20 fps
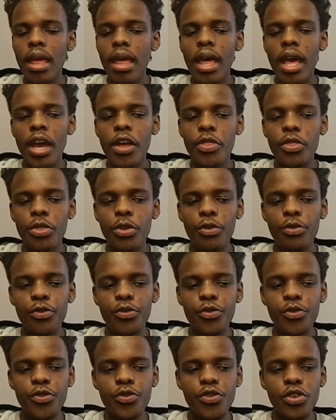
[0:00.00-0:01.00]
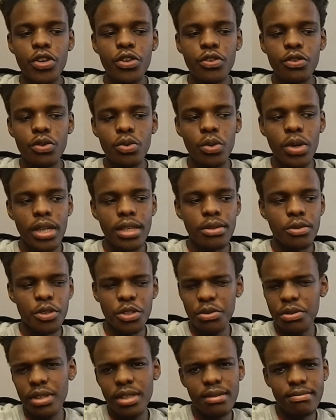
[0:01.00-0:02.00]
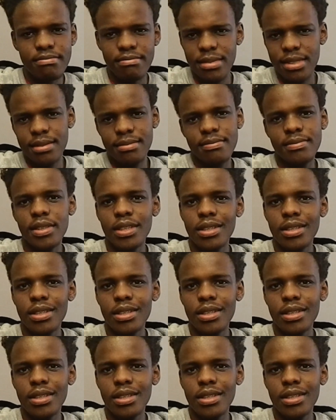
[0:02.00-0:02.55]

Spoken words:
And the first one was wearing